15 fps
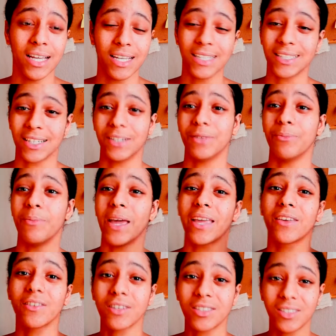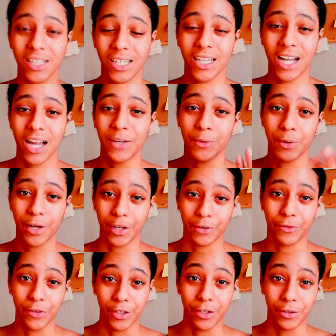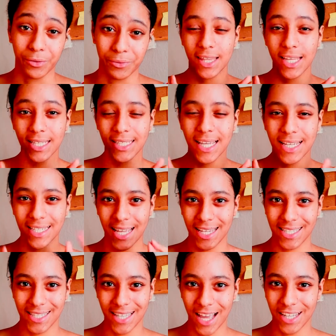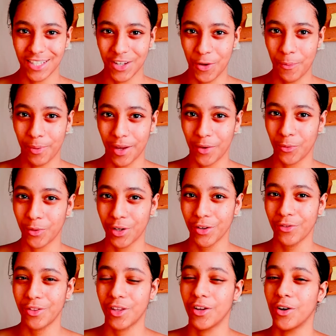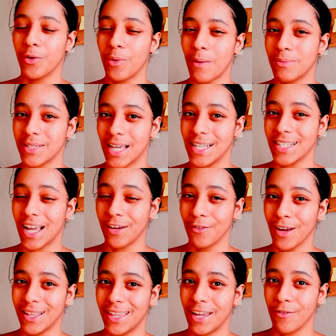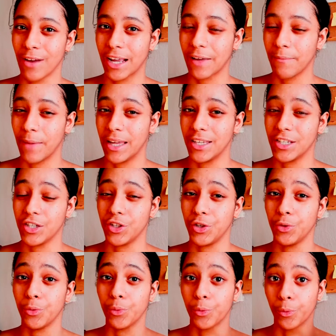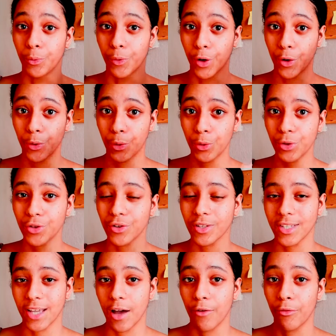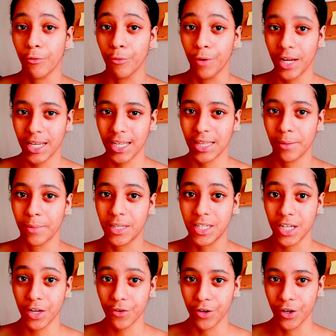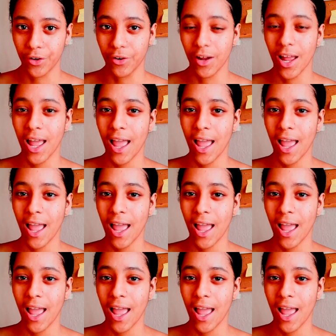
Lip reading: So make your study guide work for you. This is a side note, but in one of the websites I read, they recommend you record yourself reading the material